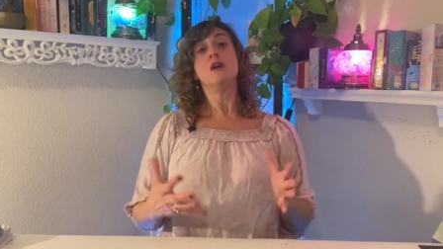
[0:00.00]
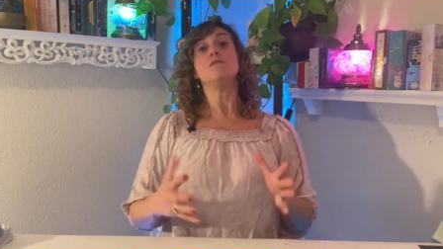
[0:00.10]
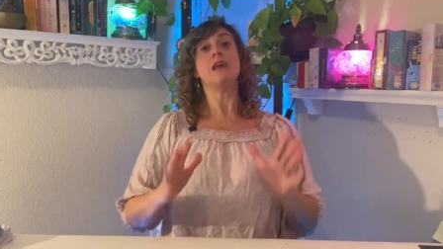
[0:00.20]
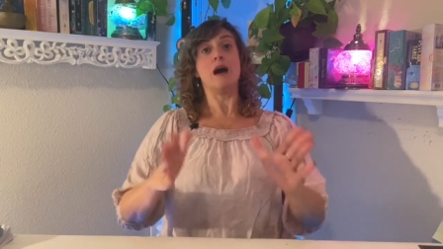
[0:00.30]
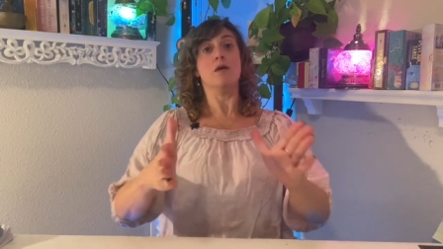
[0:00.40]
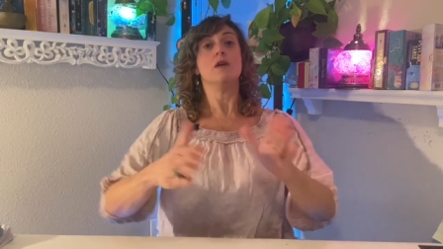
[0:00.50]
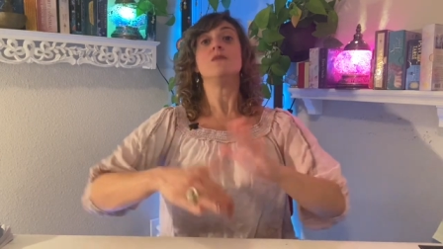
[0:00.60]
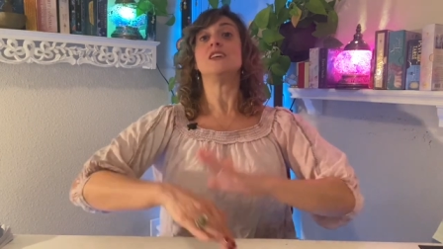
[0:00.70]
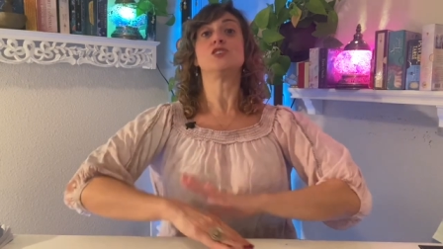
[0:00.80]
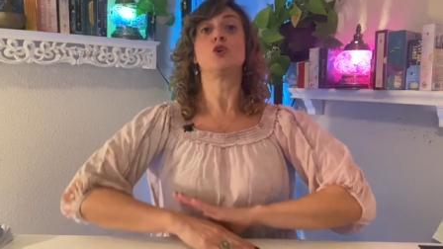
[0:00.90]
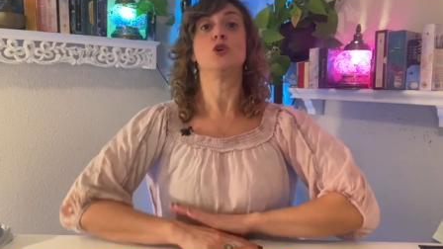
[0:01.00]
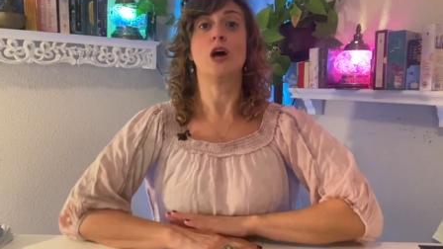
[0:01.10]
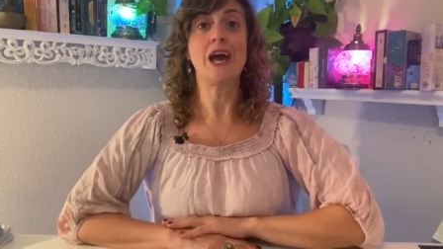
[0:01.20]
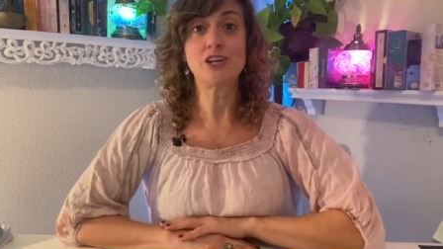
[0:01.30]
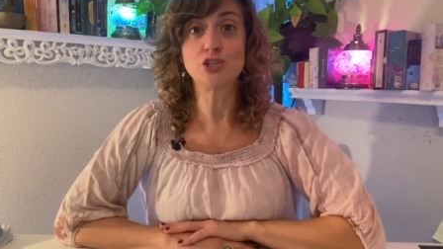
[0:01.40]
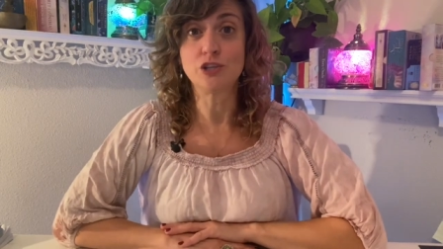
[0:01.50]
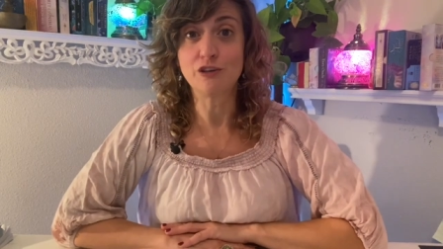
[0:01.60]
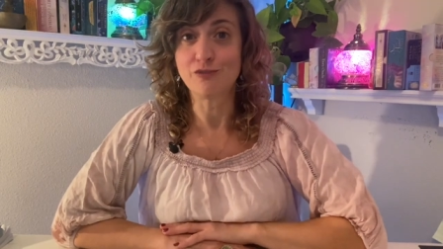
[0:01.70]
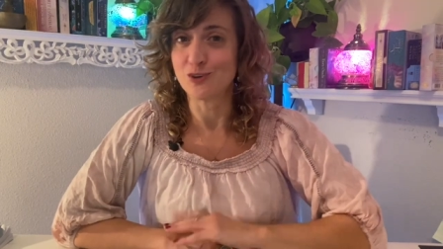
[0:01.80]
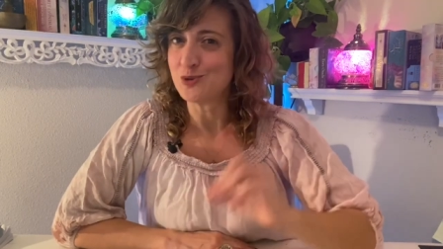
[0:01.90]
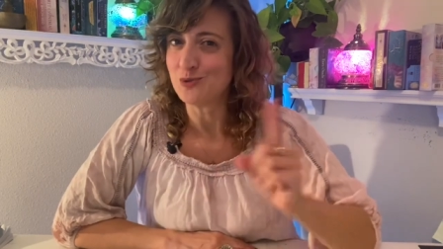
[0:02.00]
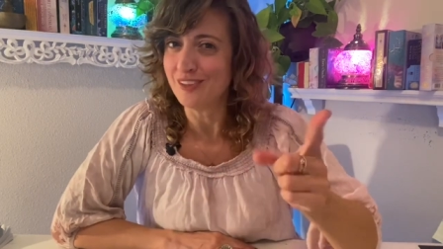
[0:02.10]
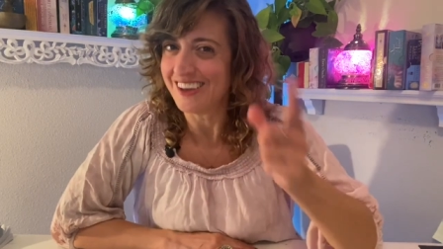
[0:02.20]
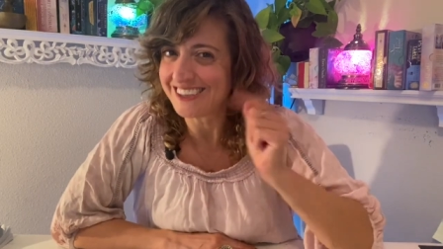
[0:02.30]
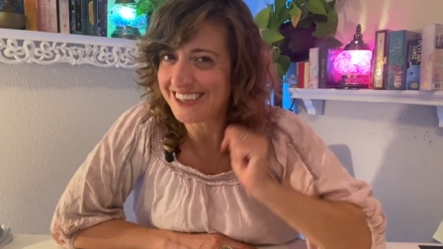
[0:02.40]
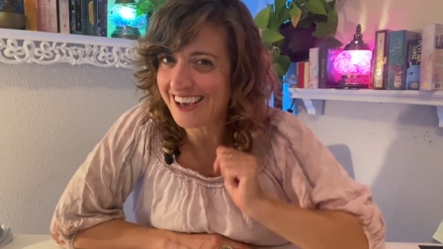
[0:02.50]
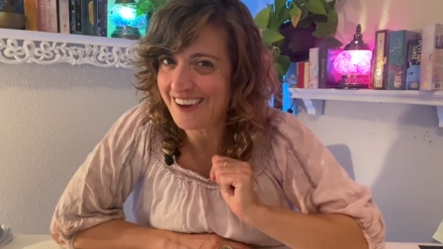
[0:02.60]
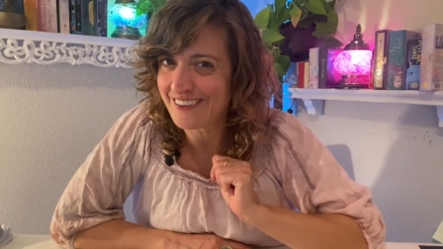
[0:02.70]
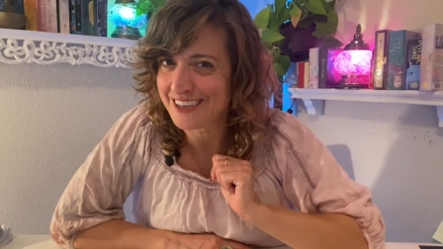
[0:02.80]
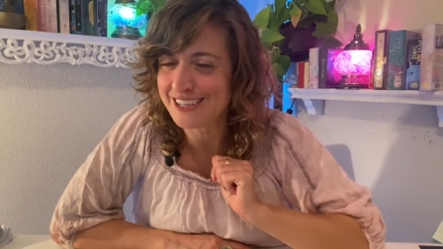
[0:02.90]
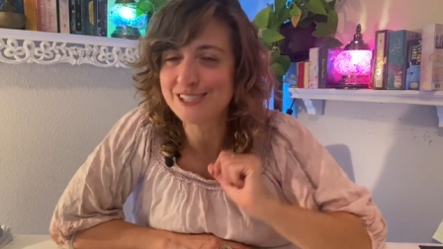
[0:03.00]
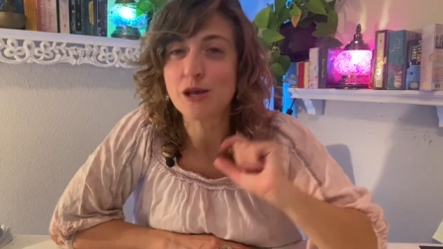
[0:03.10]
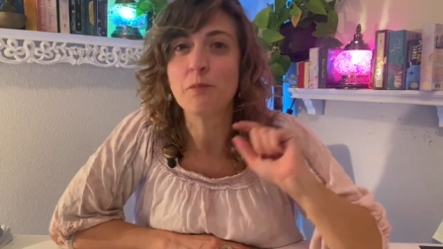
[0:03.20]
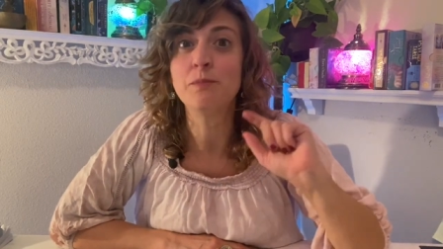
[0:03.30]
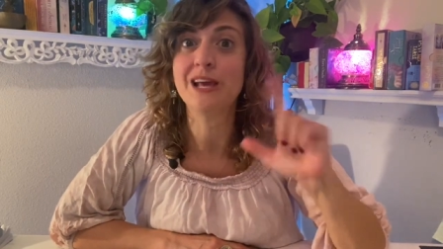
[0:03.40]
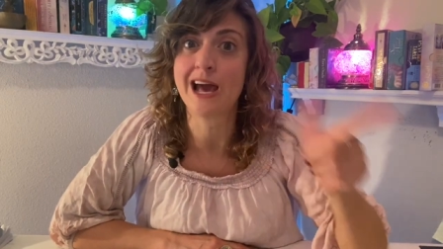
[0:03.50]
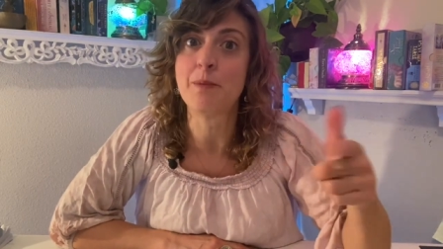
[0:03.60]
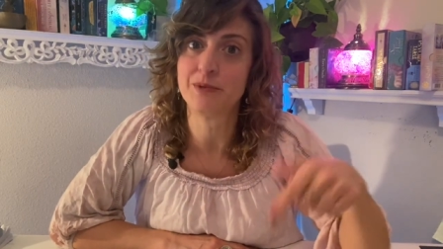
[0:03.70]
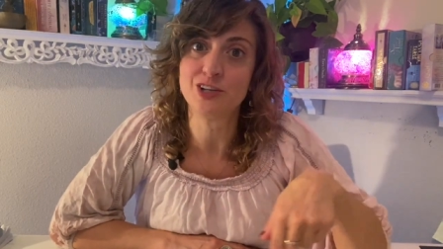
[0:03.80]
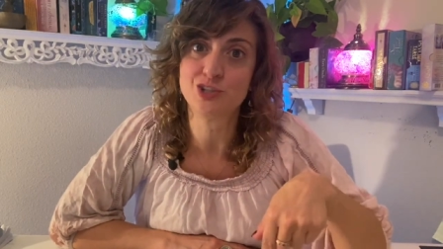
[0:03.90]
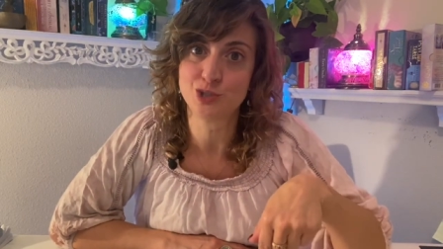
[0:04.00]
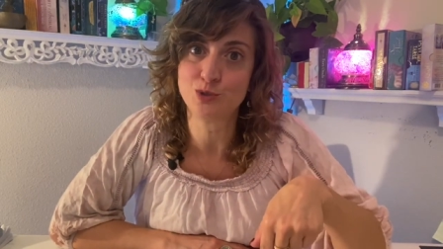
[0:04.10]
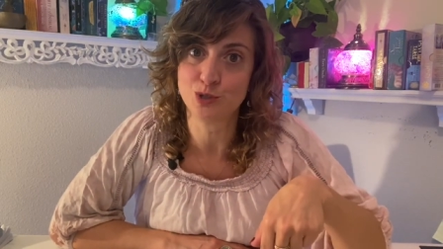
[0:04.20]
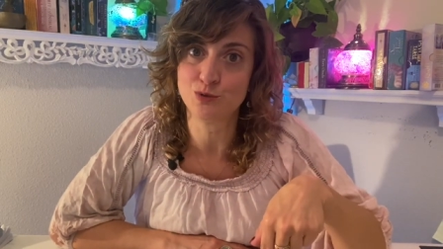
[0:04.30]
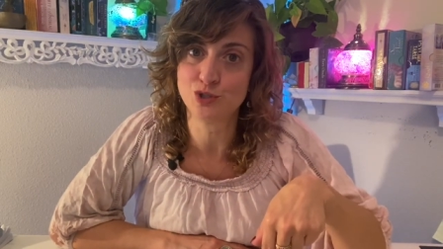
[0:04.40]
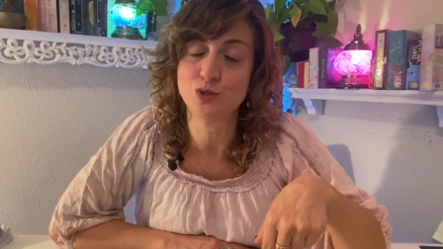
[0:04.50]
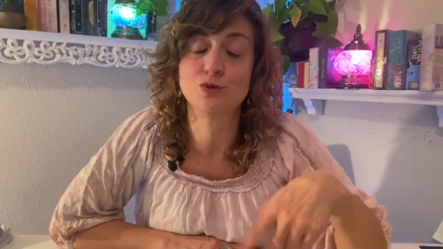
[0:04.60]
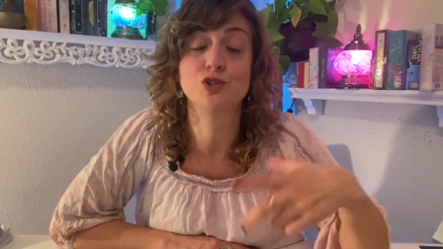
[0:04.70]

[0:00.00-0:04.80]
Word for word: Now, this could actually, for you lucky Aries, be happening to you too.